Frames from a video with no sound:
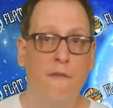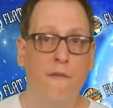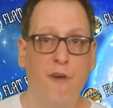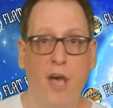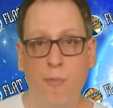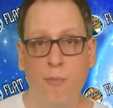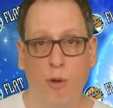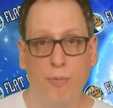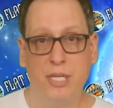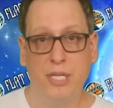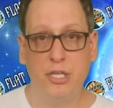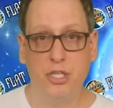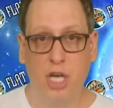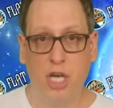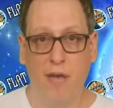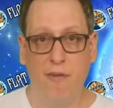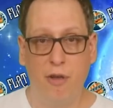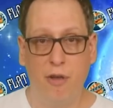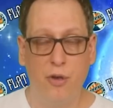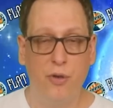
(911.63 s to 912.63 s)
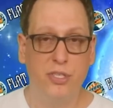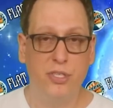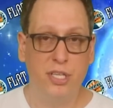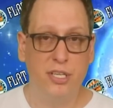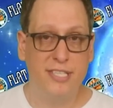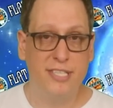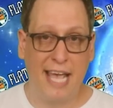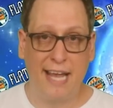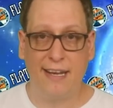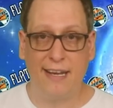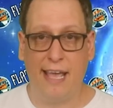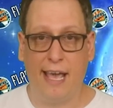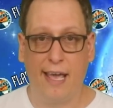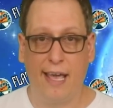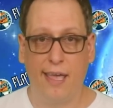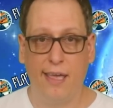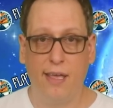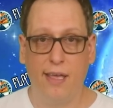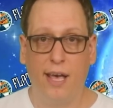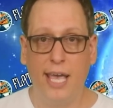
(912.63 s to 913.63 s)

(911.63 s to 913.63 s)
fiber optic gyros, and Sagnac.